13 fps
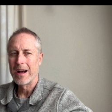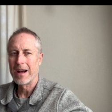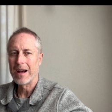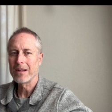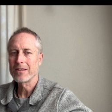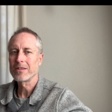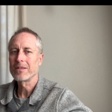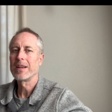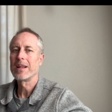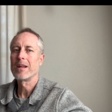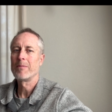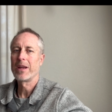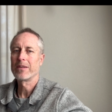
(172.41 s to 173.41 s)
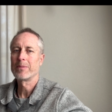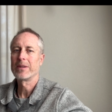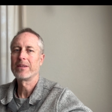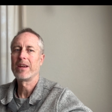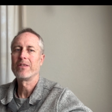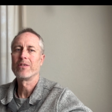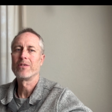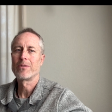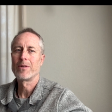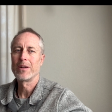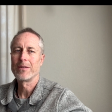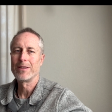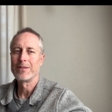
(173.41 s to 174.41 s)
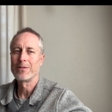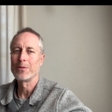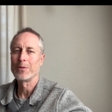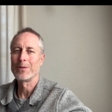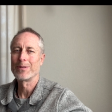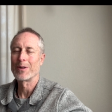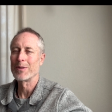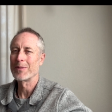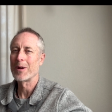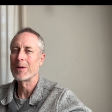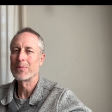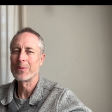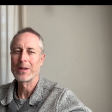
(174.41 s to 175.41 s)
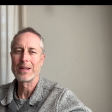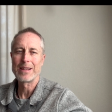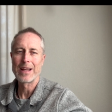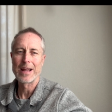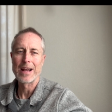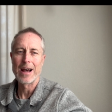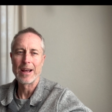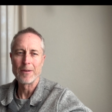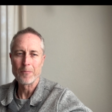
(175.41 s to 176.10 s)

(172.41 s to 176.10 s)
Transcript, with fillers: I'll just say that my expectations around these tools are, are pretty dang high.